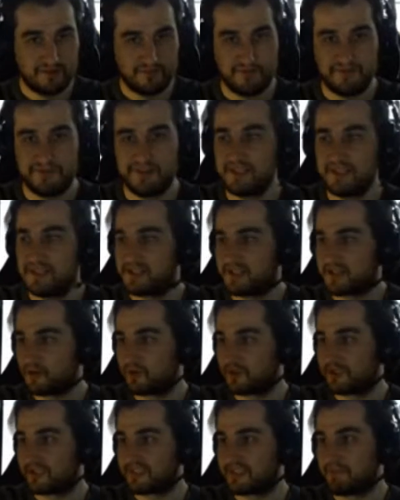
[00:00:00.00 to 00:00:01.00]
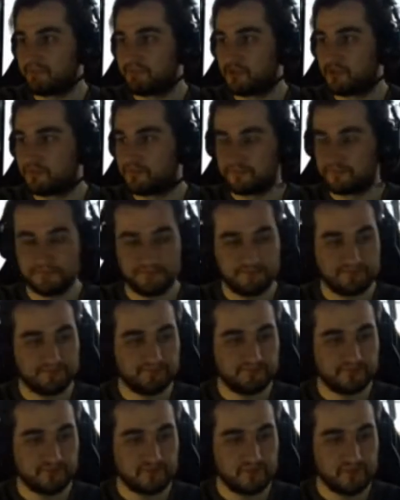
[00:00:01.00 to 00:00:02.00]
This is a good example.
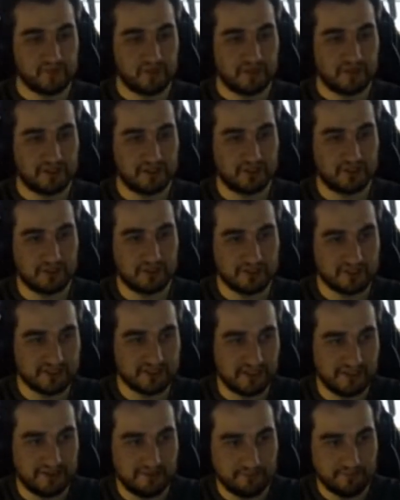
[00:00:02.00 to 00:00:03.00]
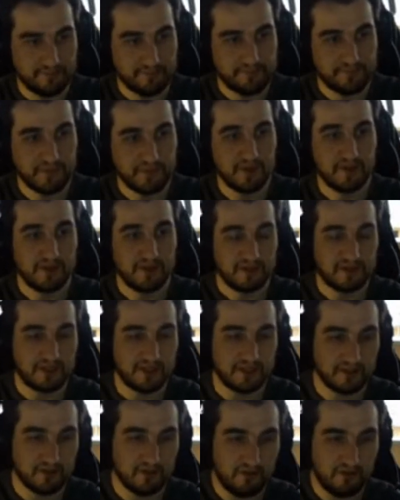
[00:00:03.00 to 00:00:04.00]
As you can see
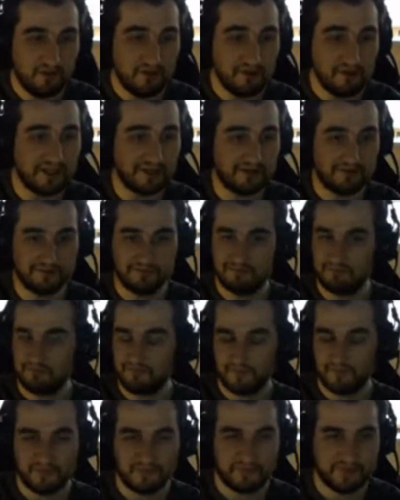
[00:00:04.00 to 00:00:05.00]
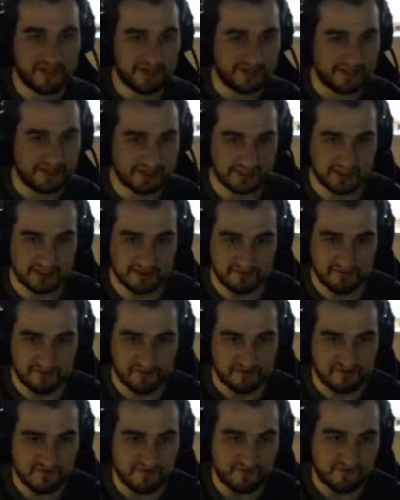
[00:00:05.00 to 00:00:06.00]
here, like there is
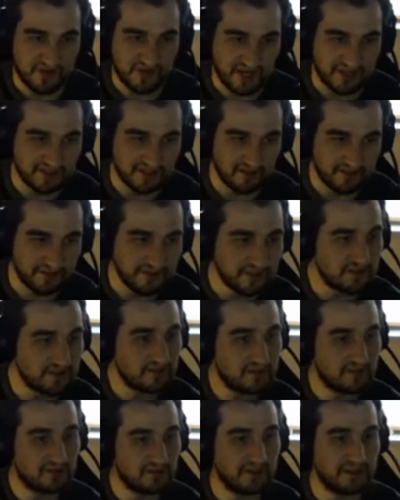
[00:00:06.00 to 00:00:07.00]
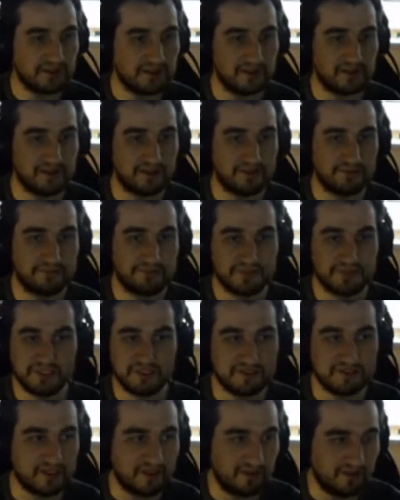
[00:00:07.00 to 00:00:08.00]
very little
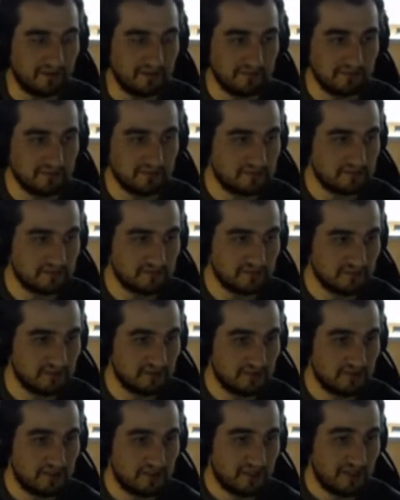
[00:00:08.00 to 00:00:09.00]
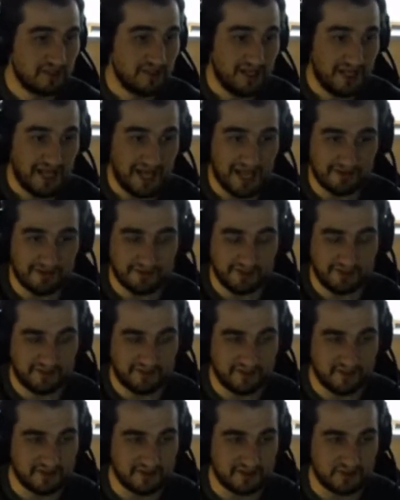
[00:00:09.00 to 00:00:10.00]
detail.
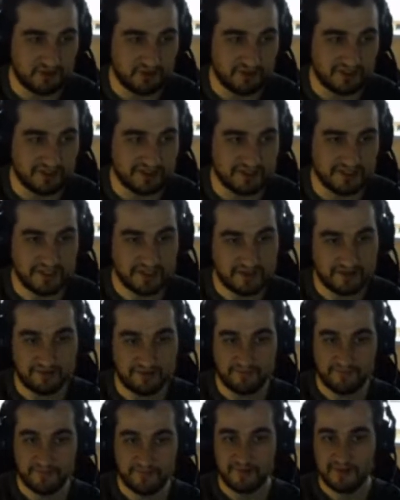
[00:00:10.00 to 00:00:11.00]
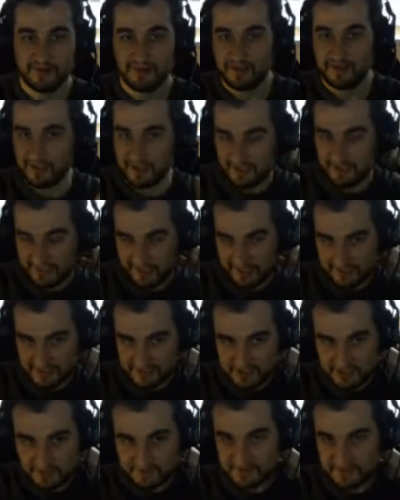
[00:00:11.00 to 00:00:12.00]
Everything that you can see
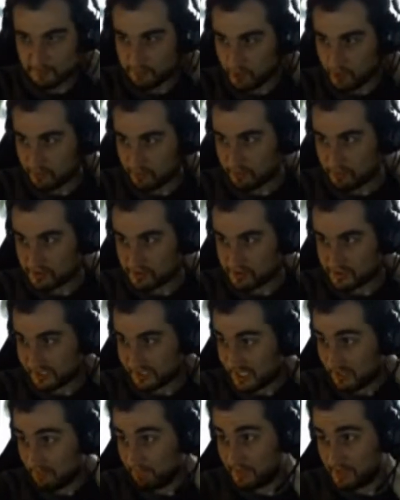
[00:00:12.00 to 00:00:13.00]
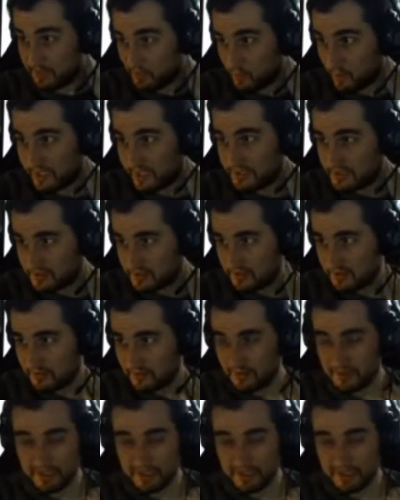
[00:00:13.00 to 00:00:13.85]
serves a purpose gameplay wise.